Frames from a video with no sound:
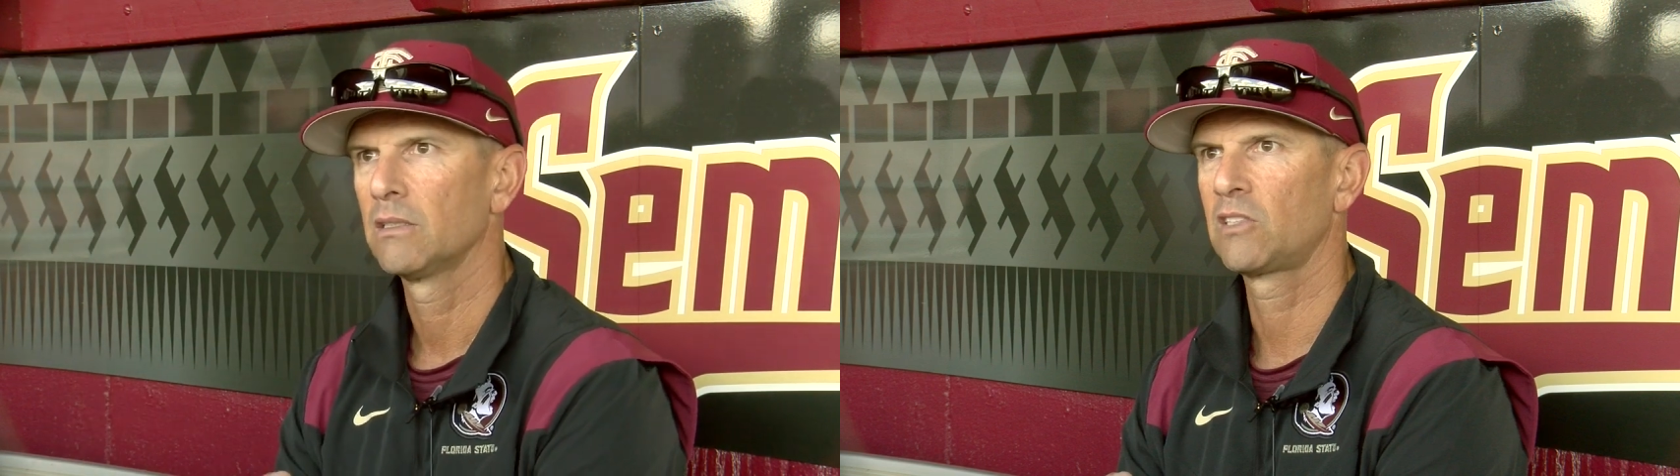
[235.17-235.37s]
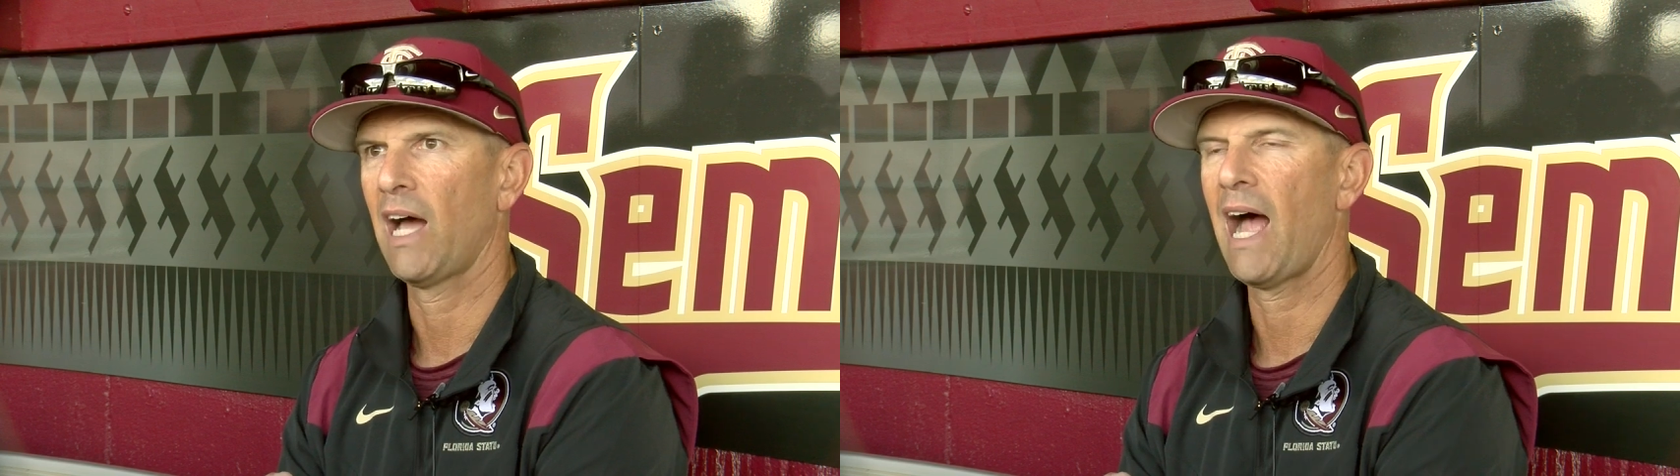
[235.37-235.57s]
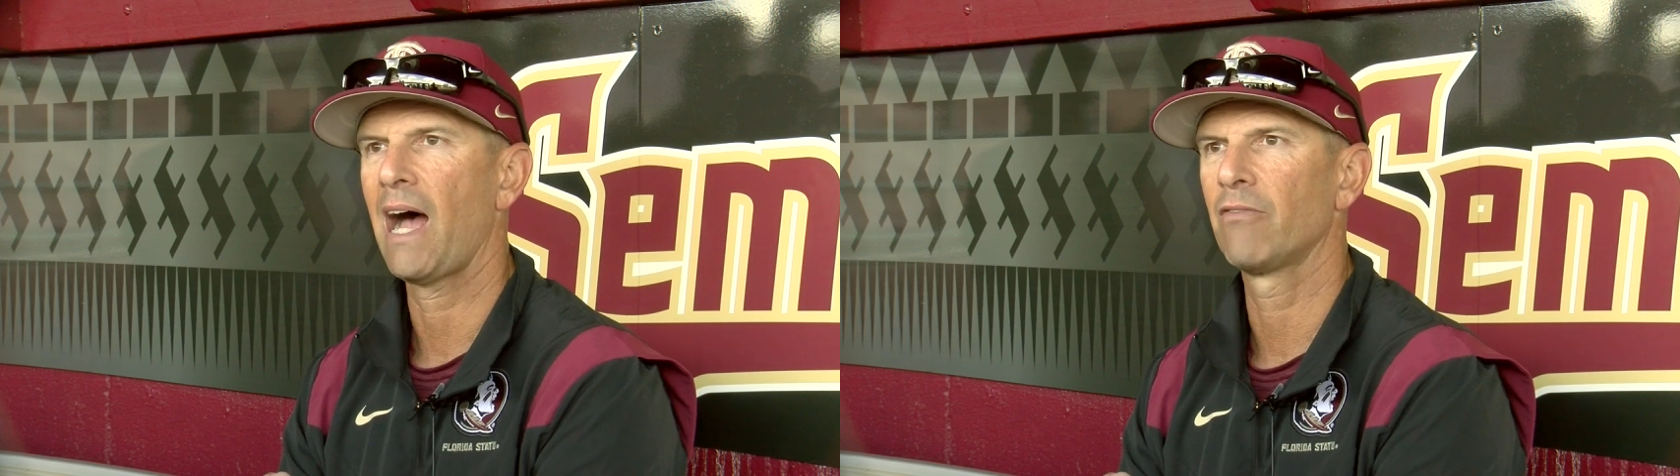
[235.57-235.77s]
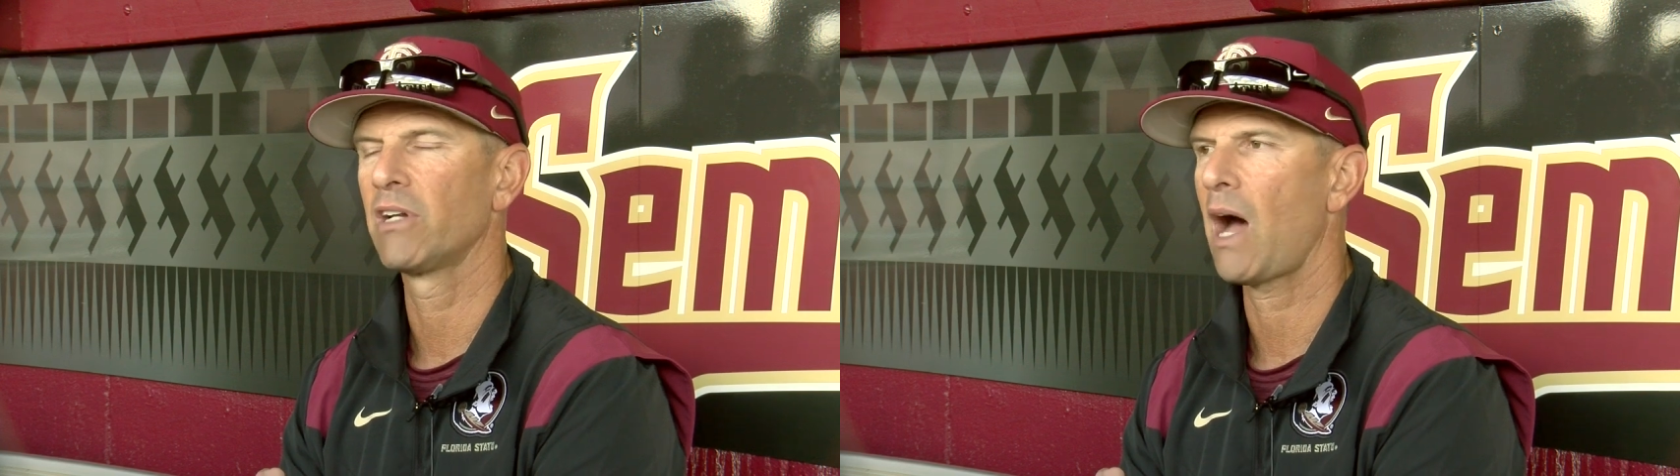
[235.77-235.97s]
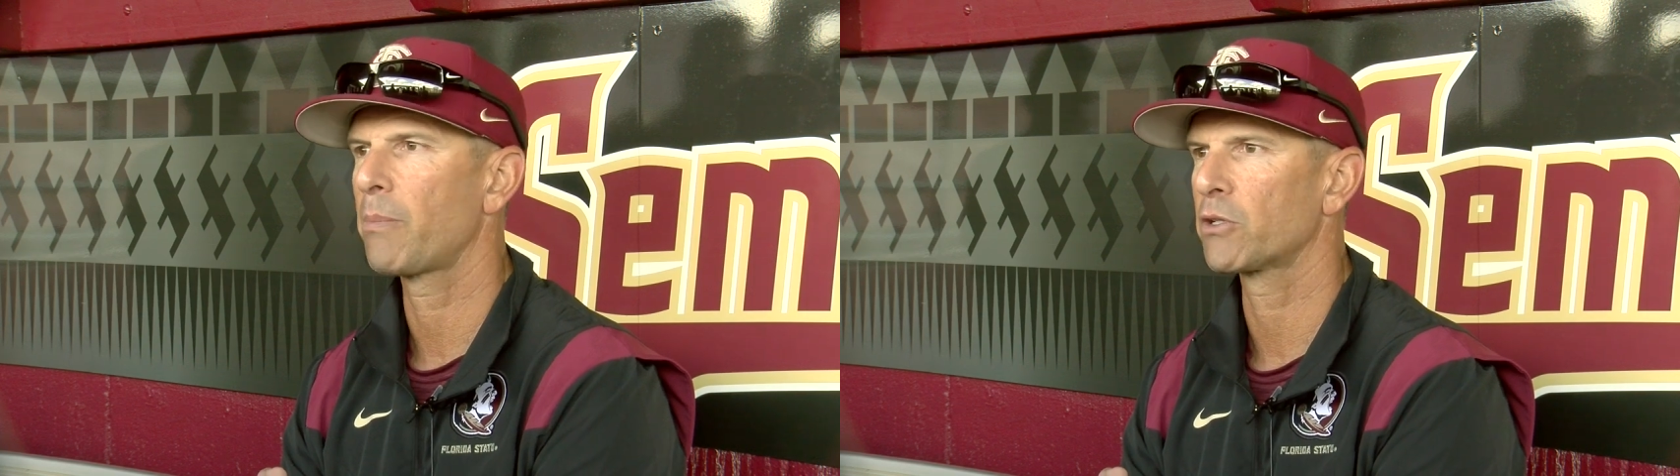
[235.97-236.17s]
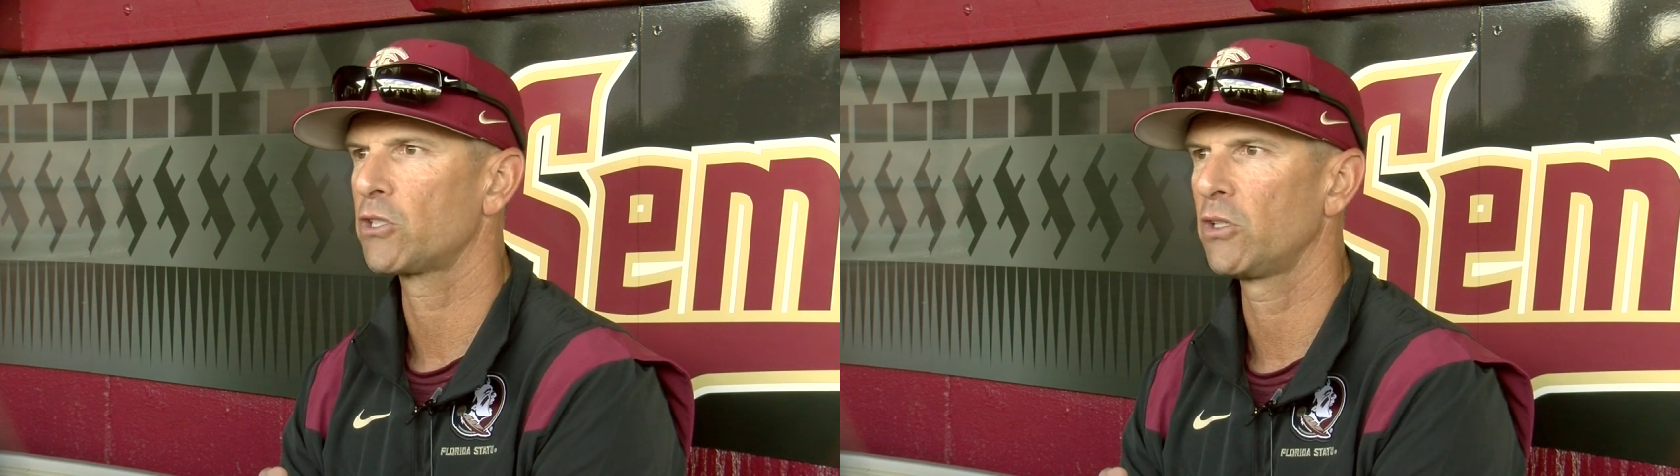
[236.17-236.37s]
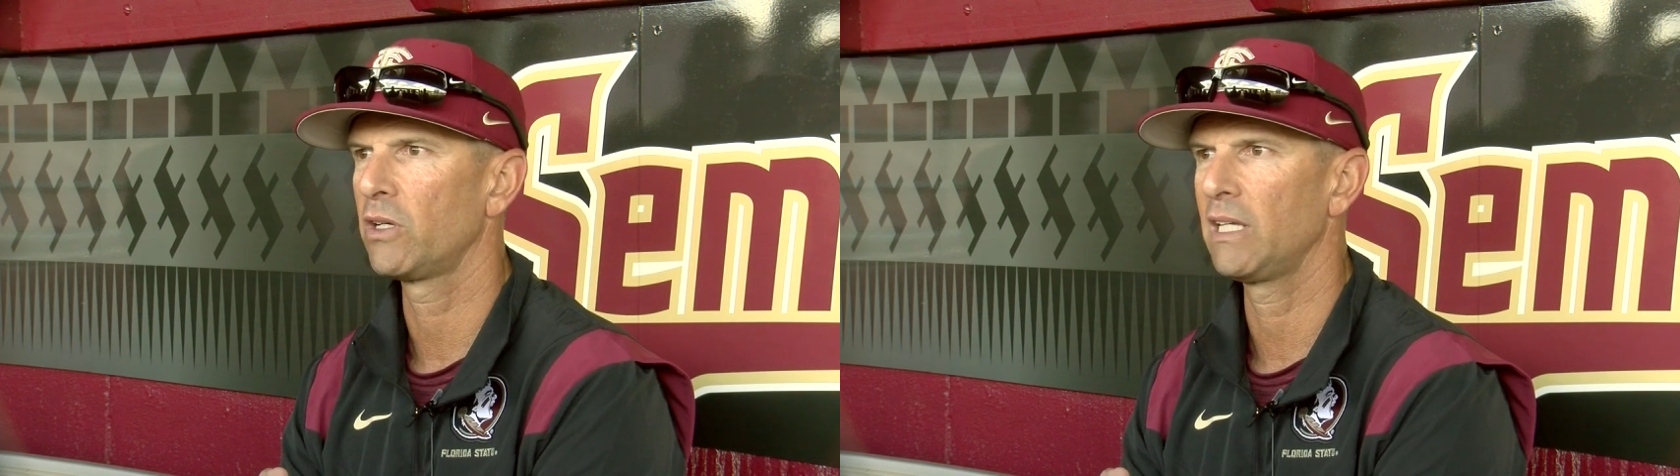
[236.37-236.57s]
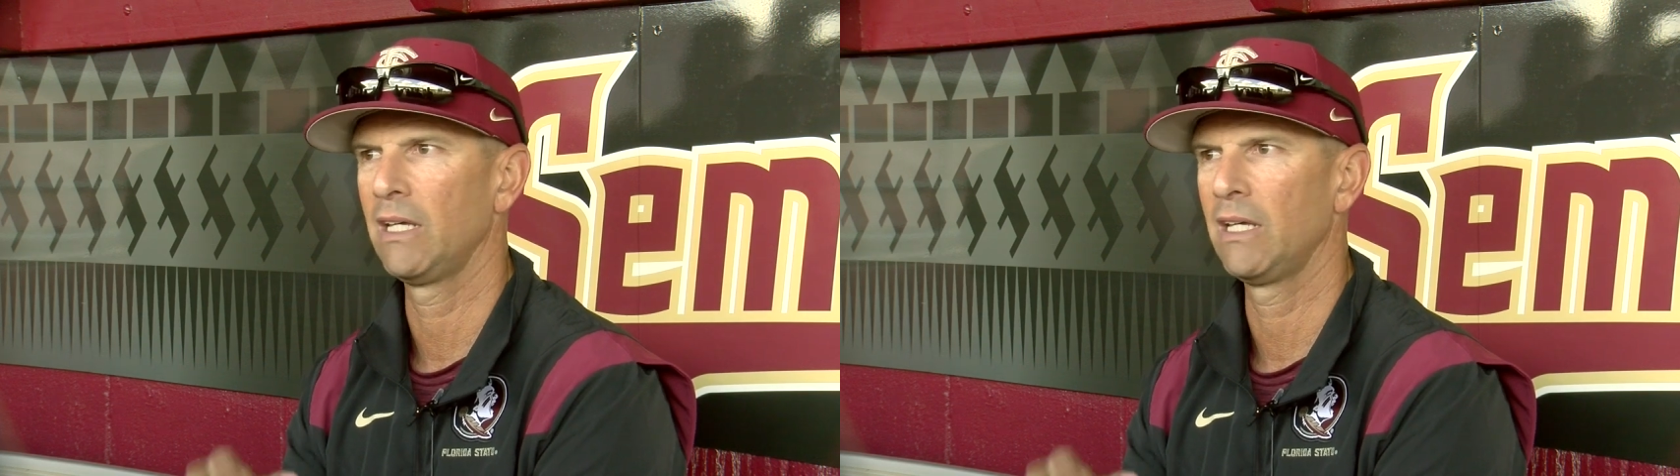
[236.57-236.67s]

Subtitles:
to have an opportunity,